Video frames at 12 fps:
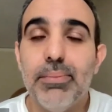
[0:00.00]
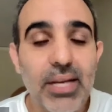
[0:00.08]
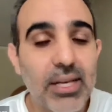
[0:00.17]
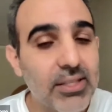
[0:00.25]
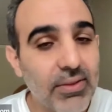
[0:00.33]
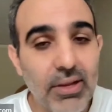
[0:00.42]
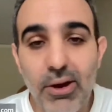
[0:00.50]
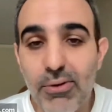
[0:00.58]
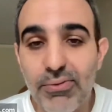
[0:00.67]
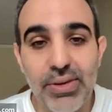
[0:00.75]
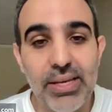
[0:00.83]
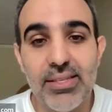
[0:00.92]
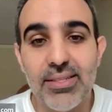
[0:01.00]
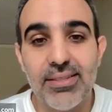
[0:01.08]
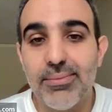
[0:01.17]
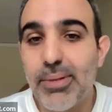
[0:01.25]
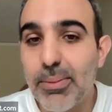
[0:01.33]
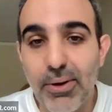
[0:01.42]
because of the low
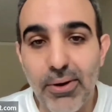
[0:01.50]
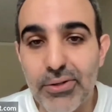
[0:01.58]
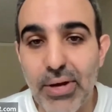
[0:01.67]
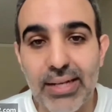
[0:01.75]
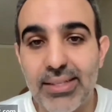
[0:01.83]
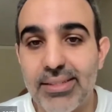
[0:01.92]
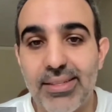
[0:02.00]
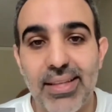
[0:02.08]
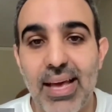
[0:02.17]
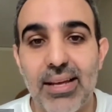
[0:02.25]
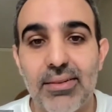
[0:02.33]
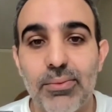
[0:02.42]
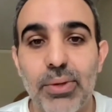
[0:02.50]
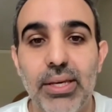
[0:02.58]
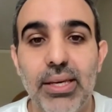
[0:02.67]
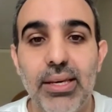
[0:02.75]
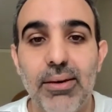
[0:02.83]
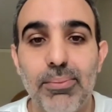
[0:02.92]
fees, people are attracted to that.
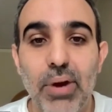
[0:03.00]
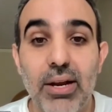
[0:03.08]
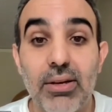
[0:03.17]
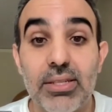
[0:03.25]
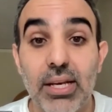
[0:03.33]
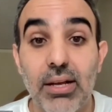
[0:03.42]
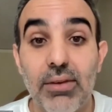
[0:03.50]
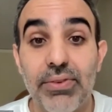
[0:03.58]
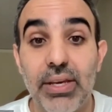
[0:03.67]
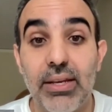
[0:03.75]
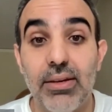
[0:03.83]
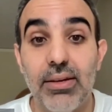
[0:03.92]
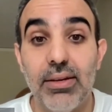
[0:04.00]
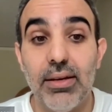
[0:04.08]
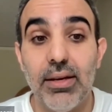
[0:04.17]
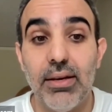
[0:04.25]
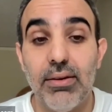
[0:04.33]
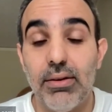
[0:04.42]
We pride ourselves in
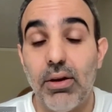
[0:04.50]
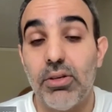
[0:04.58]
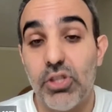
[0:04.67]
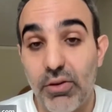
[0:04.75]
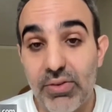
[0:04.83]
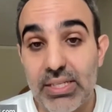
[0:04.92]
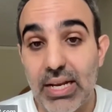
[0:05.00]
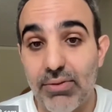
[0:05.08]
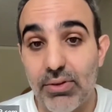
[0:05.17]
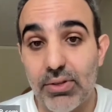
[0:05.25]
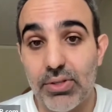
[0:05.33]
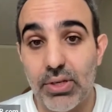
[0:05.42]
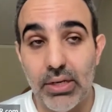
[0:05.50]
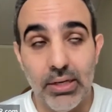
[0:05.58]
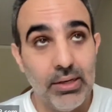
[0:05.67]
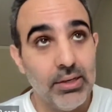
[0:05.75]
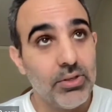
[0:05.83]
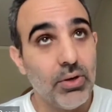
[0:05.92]
our service levels.
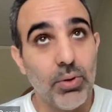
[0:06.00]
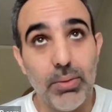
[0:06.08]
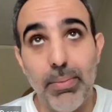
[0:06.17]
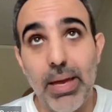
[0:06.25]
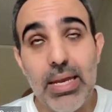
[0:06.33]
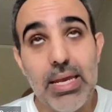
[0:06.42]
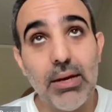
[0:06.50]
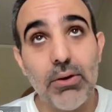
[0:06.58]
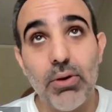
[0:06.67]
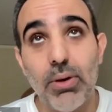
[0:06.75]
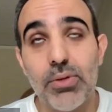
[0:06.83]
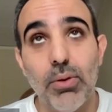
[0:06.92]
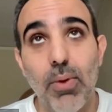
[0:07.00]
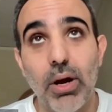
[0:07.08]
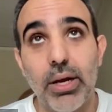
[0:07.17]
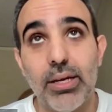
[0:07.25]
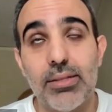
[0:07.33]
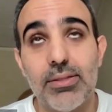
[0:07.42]
So with many crypto
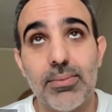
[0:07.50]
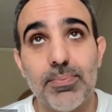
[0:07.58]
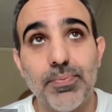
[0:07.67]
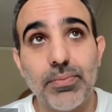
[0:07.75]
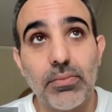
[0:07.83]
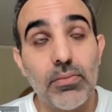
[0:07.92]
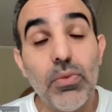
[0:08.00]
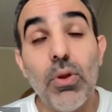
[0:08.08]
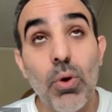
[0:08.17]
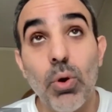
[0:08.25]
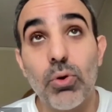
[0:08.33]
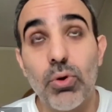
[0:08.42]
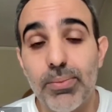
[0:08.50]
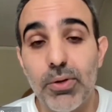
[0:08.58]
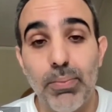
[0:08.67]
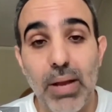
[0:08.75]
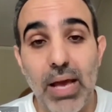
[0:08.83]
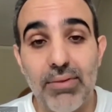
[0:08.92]
markets or
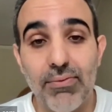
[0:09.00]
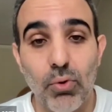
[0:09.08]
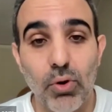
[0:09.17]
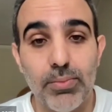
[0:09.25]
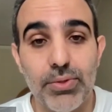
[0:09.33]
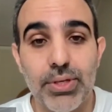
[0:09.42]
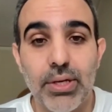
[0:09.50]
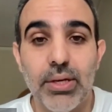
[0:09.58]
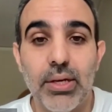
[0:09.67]
crypto platforms,